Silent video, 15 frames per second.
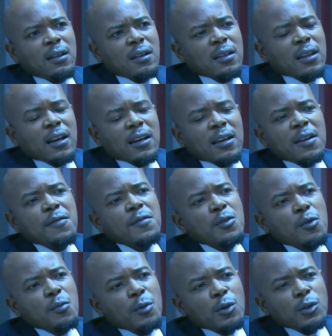They are giving
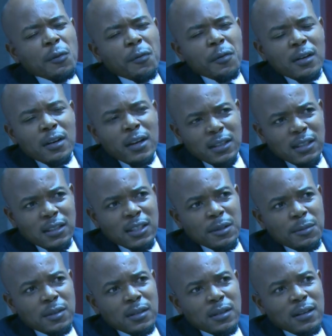you because of
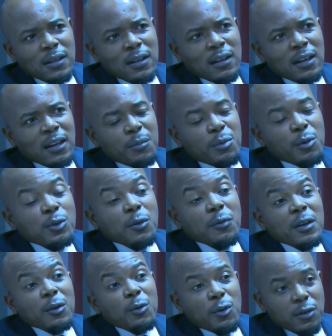relationships and because
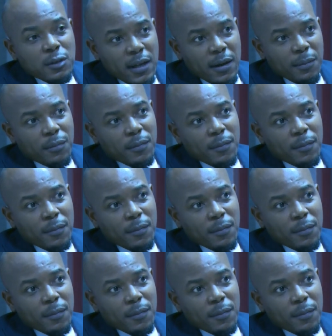good name.